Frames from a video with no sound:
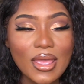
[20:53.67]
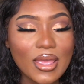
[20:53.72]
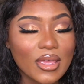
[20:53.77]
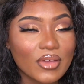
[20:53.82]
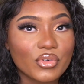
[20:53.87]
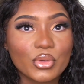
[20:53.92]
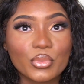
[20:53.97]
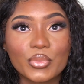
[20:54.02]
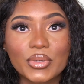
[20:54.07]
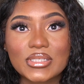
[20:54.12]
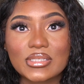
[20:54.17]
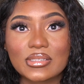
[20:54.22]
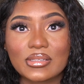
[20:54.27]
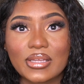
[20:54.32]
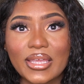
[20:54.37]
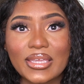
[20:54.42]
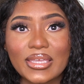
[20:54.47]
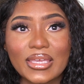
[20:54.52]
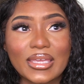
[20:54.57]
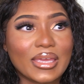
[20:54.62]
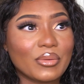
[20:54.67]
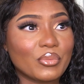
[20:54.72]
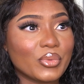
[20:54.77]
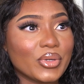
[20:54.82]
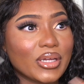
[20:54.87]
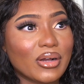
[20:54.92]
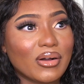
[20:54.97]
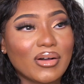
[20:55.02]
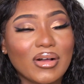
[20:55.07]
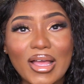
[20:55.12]
everyone's liking and
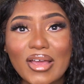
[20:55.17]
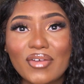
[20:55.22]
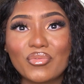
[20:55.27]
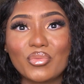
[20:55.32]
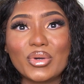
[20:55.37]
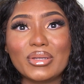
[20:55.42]
we all have